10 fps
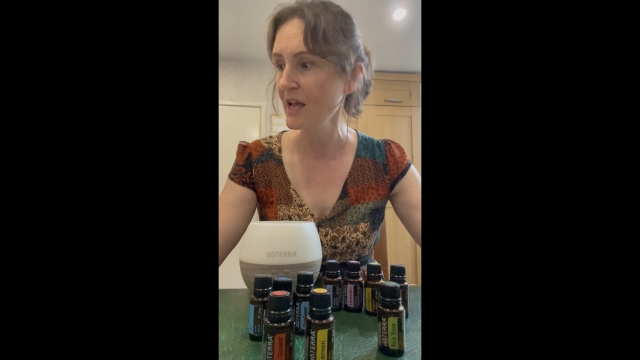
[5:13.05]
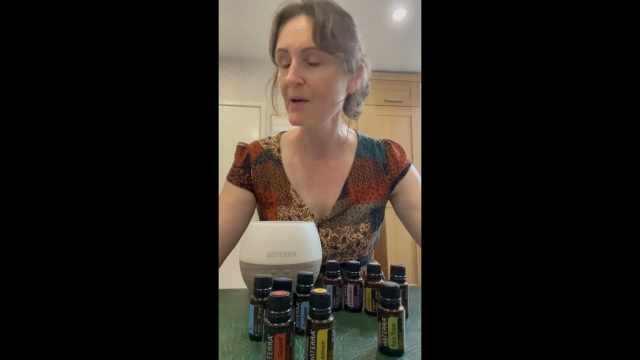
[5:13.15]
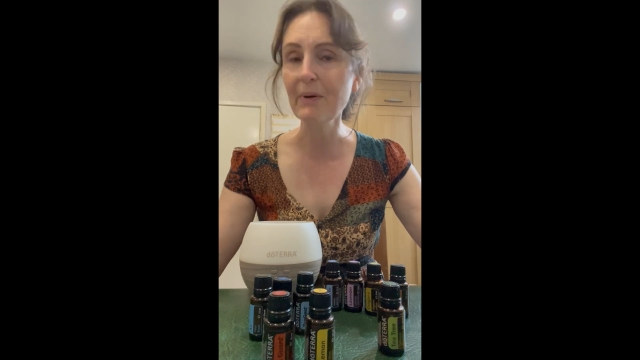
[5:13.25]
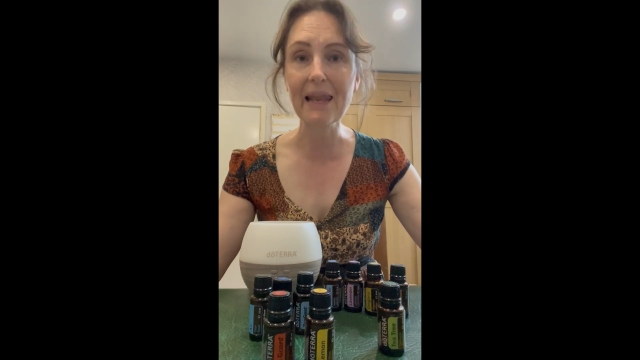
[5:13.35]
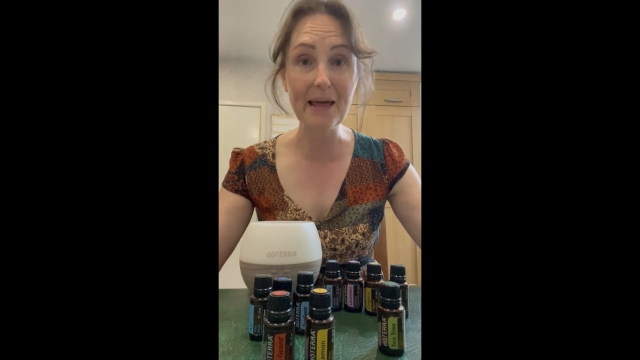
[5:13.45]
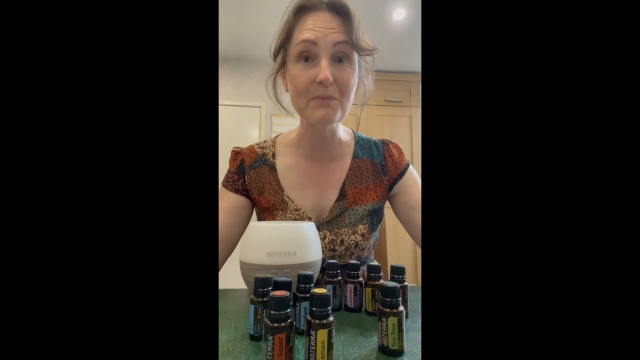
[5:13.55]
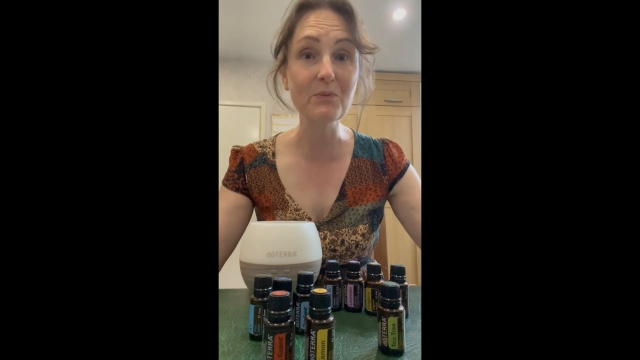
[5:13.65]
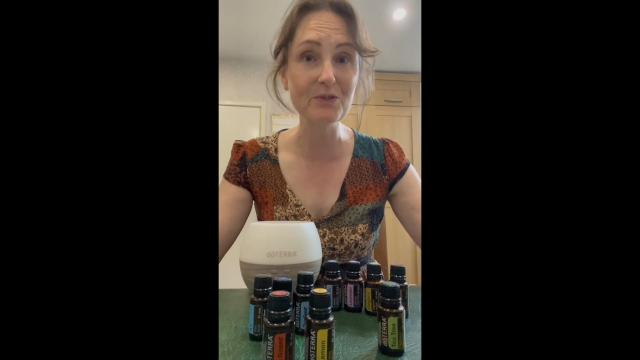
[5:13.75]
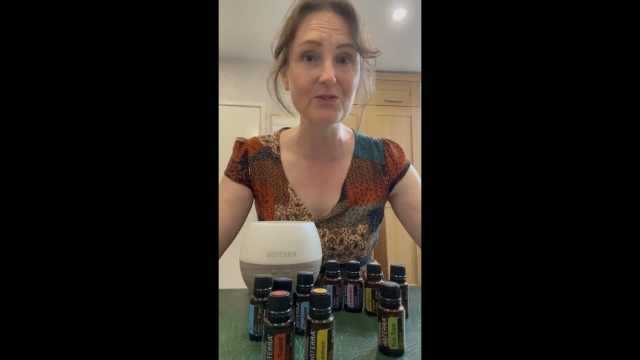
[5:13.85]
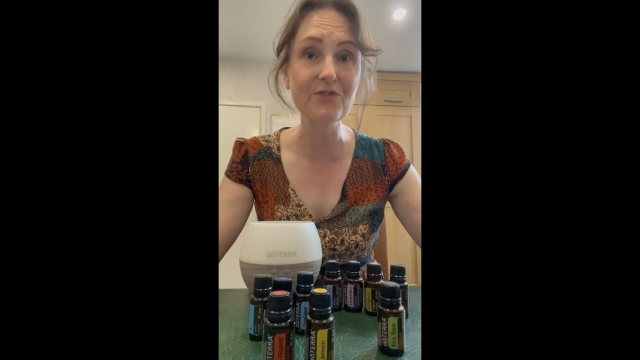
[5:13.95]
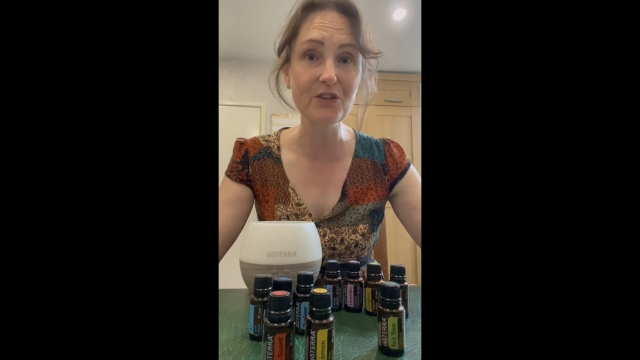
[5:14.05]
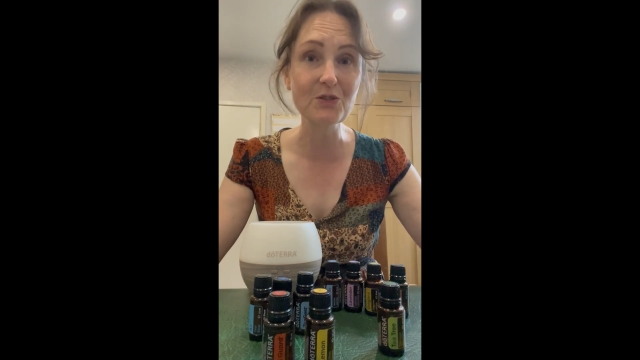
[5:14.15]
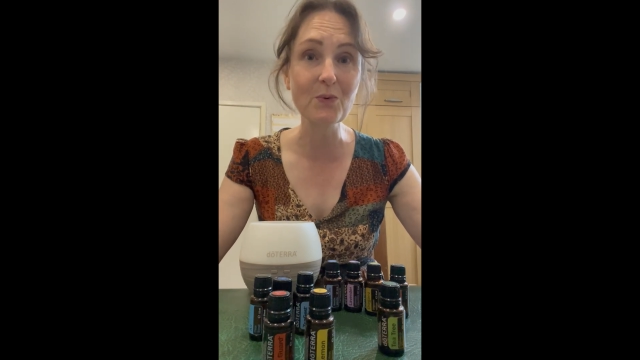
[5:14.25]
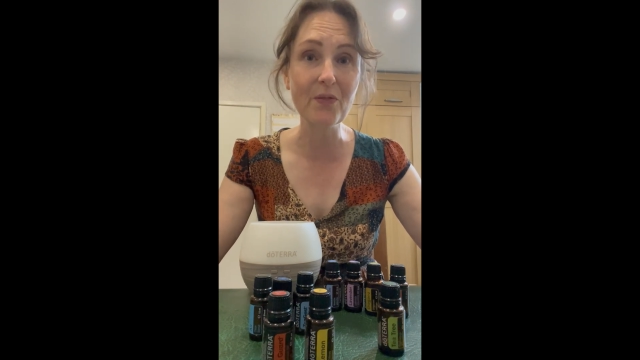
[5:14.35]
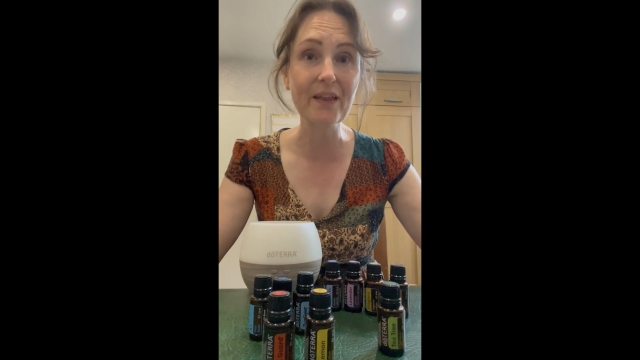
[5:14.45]
but lemon was the
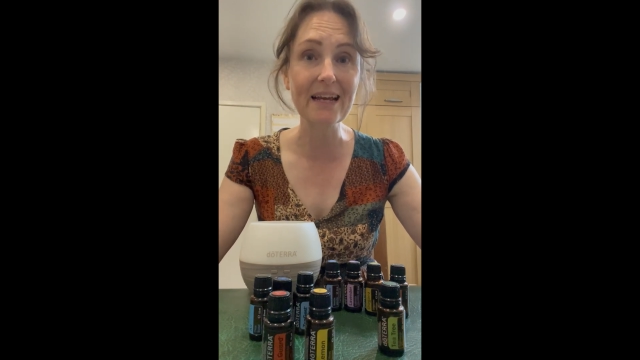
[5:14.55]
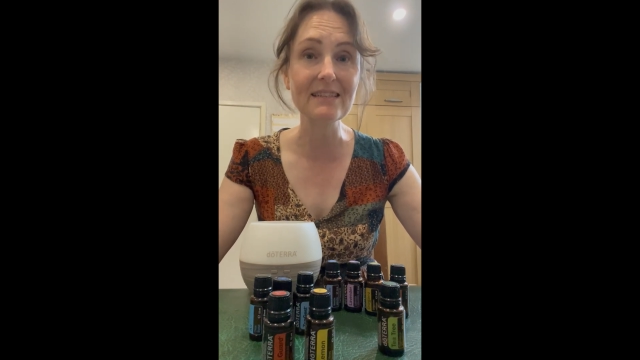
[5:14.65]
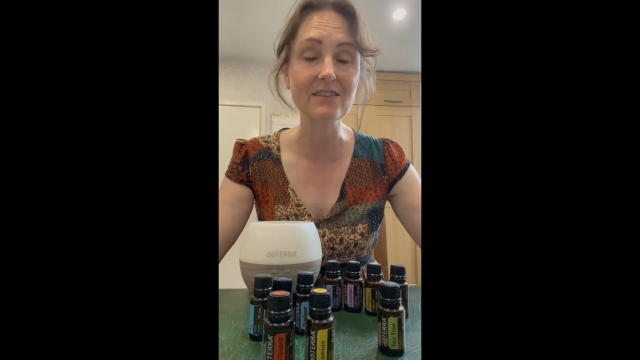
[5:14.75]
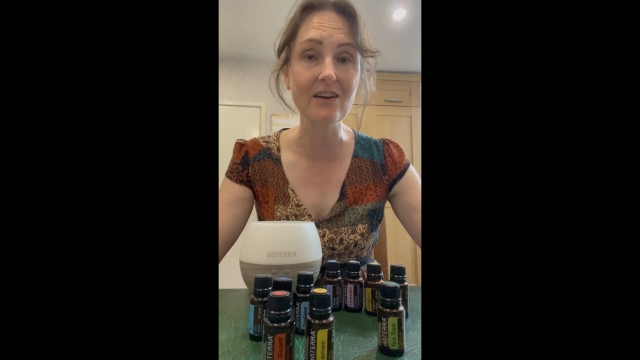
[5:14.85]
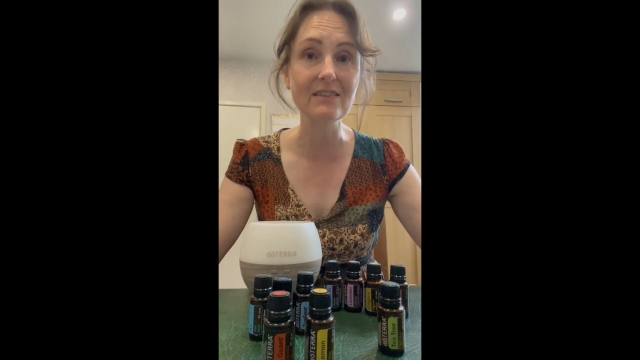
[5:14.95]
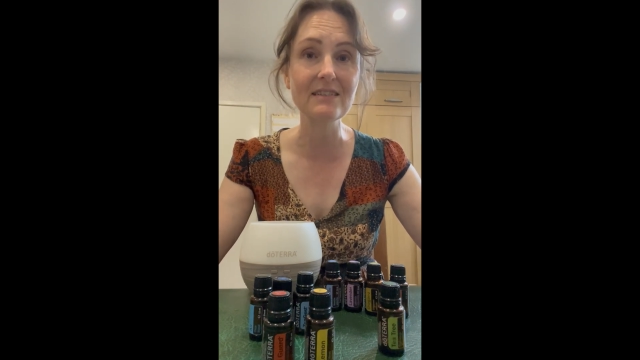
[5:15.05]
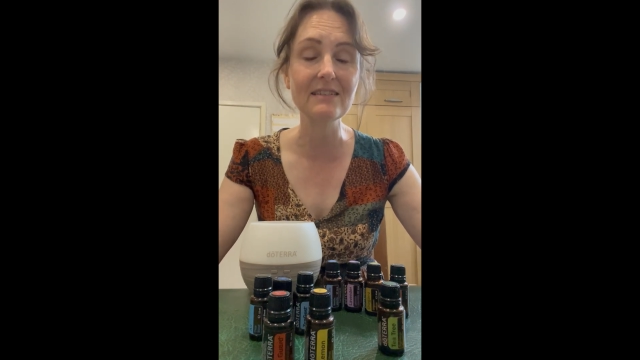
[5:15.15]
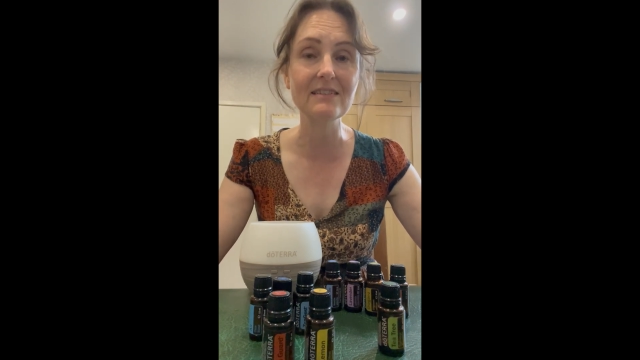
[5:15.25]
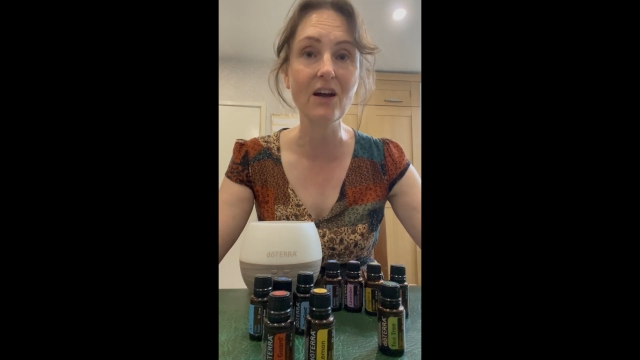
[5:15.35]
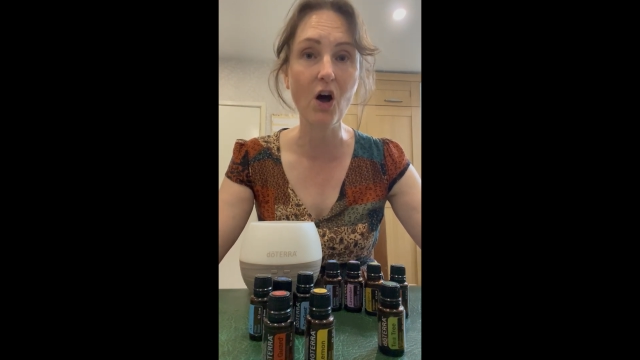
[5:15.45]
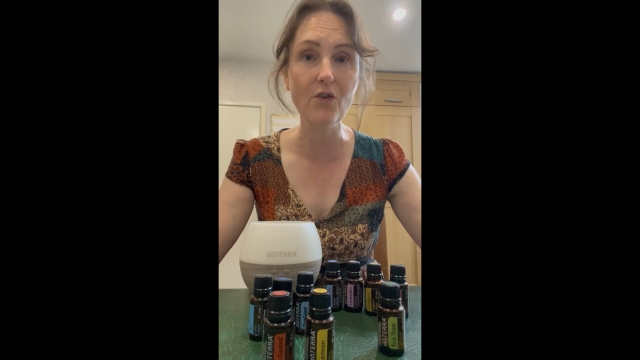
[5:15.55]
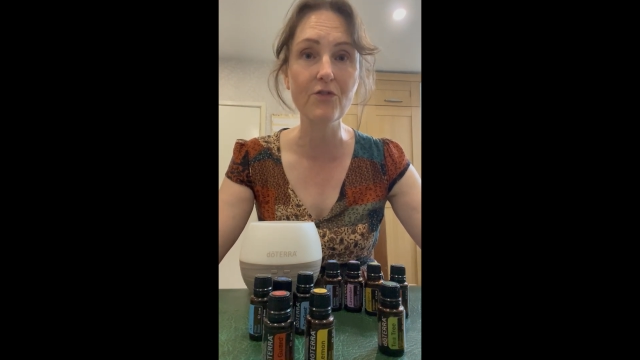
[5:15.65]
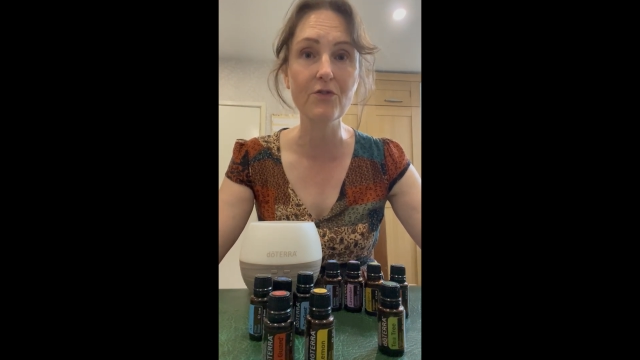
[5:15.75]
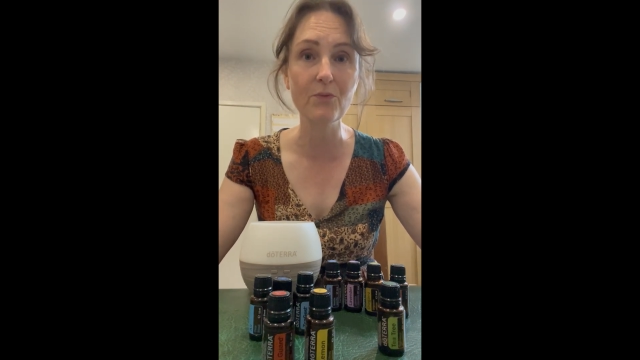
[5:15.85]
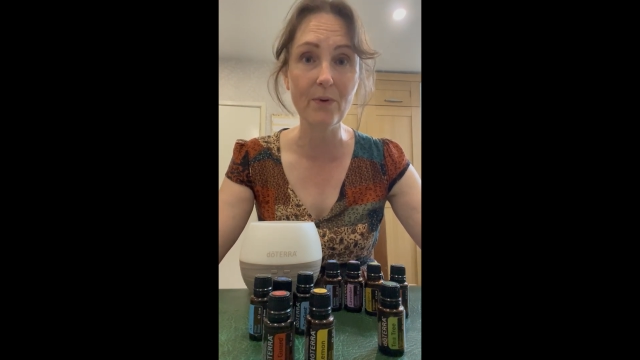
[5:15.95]
first one that I started
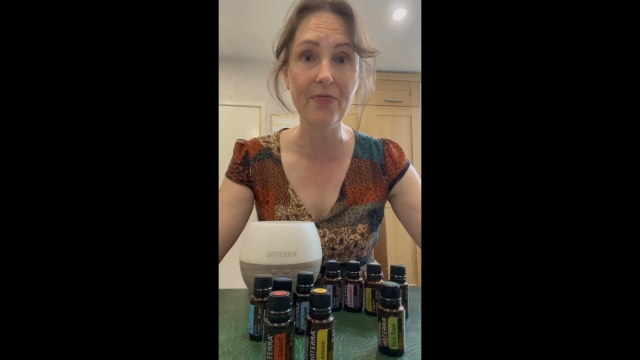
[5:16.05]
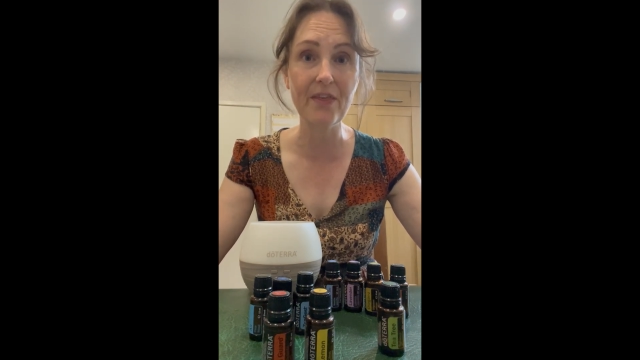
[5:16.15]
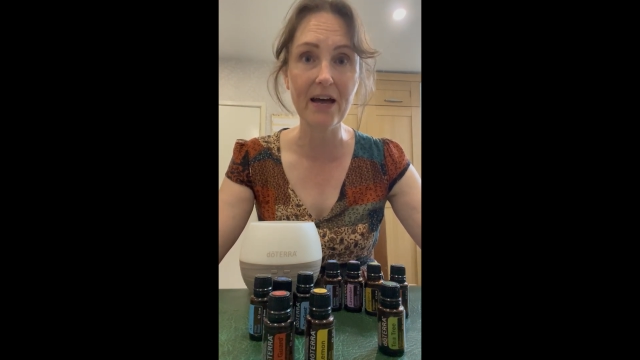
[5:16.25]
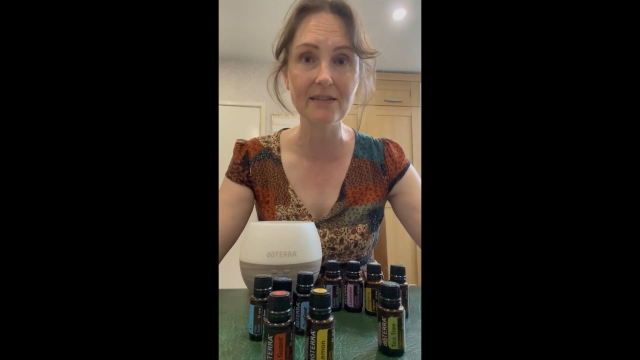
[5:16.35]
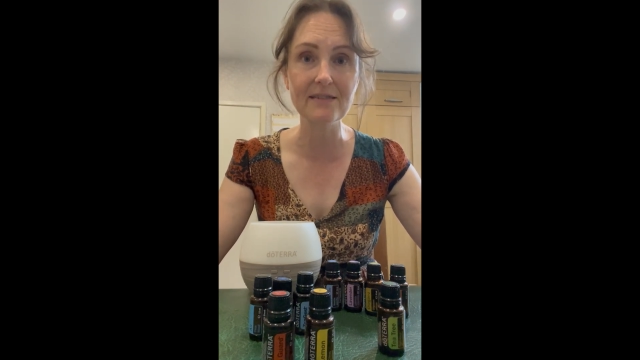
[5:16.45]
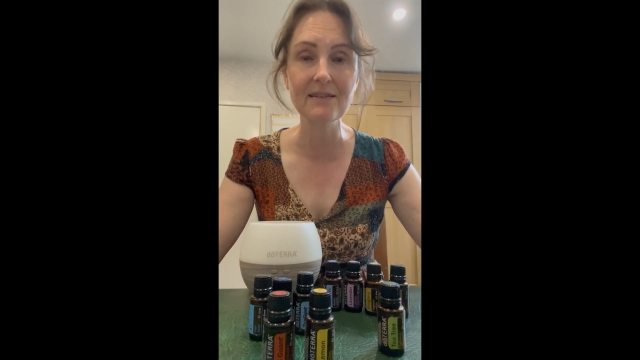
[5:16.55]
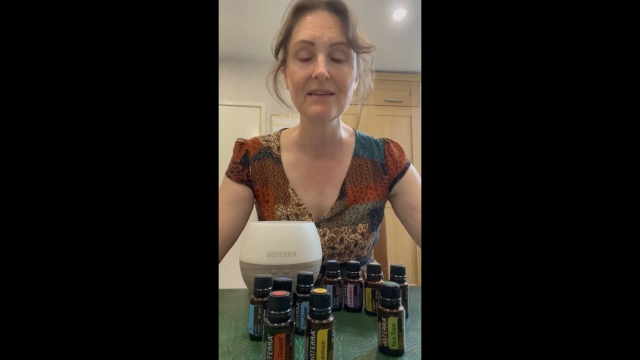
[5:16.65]
off with that.